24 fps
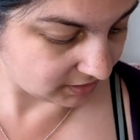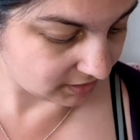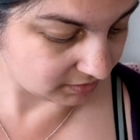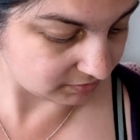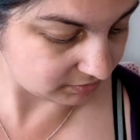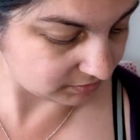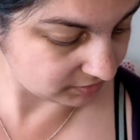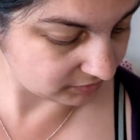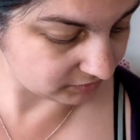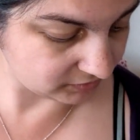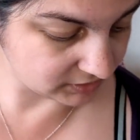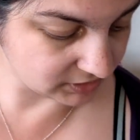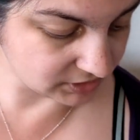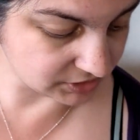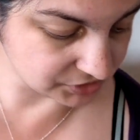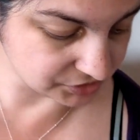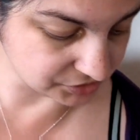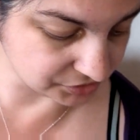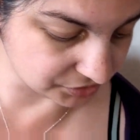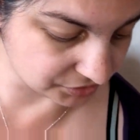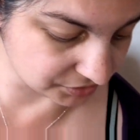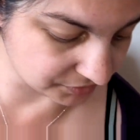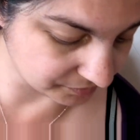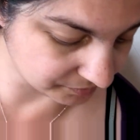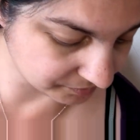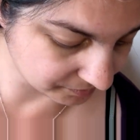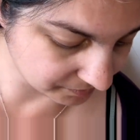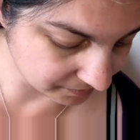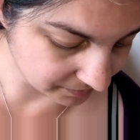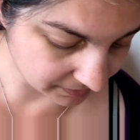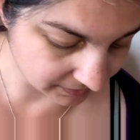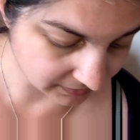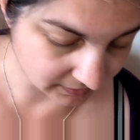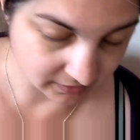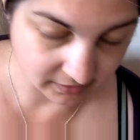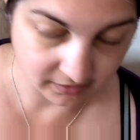I'm not really sure,
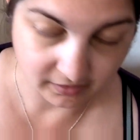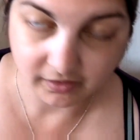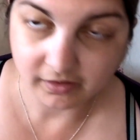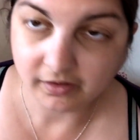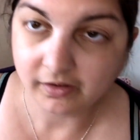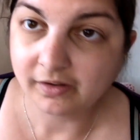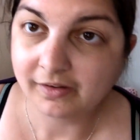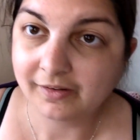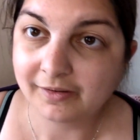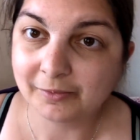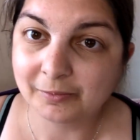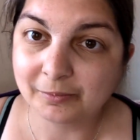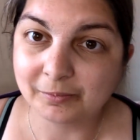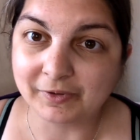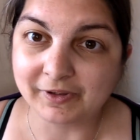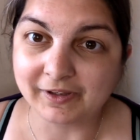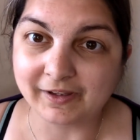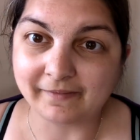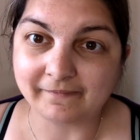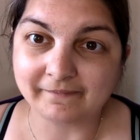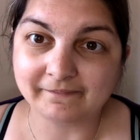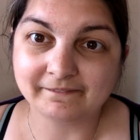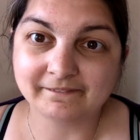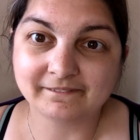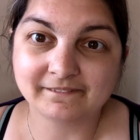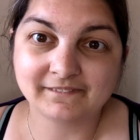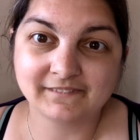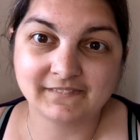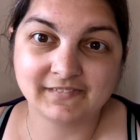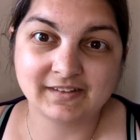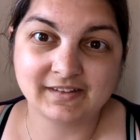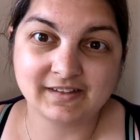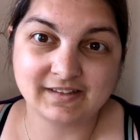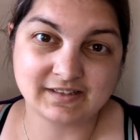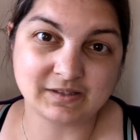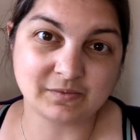but yeah,
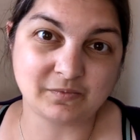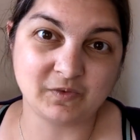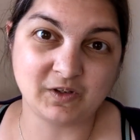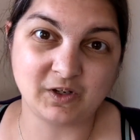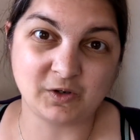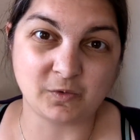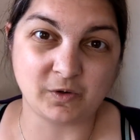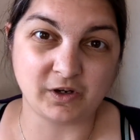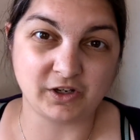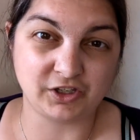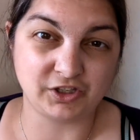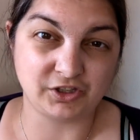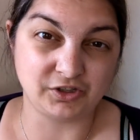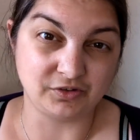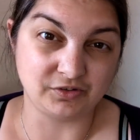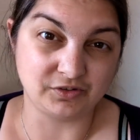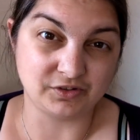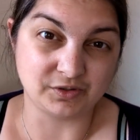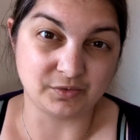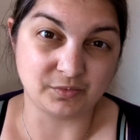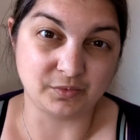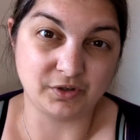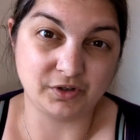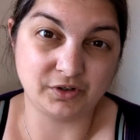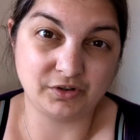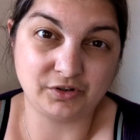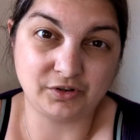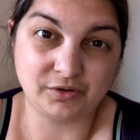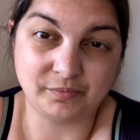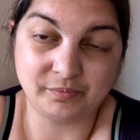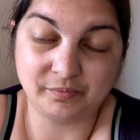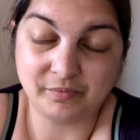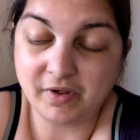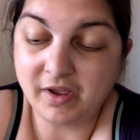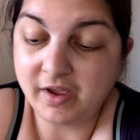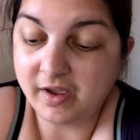something quite cute to work
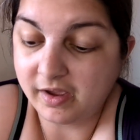on.